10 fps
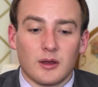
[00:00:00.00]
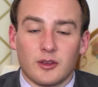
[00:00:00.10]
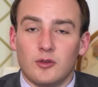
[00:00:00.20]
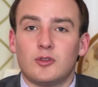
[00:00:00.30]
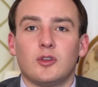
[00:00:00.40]

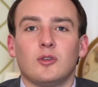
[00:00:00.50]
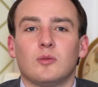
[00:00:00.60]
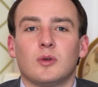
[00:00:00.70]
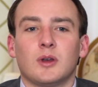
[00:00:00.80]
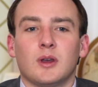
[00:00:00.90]

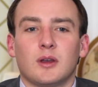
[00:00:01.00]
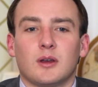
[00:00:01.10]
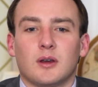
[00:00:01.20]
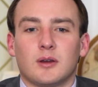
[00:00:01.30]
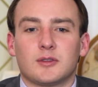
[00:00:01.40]
YouTube.
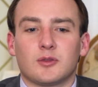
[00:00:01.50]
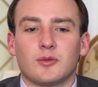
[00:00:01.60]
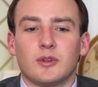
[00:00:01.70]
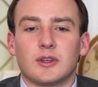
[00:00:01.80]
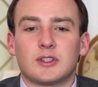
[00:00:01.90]
So
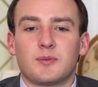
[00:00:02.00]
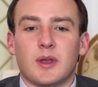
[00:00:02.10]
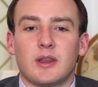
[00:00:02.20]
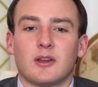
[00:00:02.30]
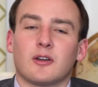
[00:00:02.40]
really
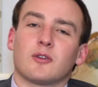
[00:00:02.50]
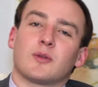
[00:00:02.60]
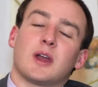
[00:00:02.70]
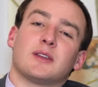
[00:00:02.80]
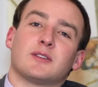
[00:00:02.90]
expanding our
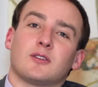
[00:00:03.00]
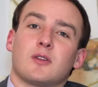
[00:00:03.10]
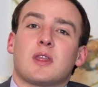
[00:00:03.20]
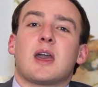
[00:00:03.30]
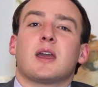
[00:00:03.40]
horizons
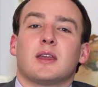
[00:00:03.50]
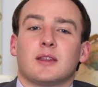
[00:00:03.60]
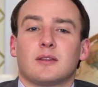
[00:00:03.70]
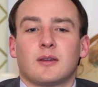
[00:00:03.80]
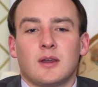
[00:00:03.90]
on that, and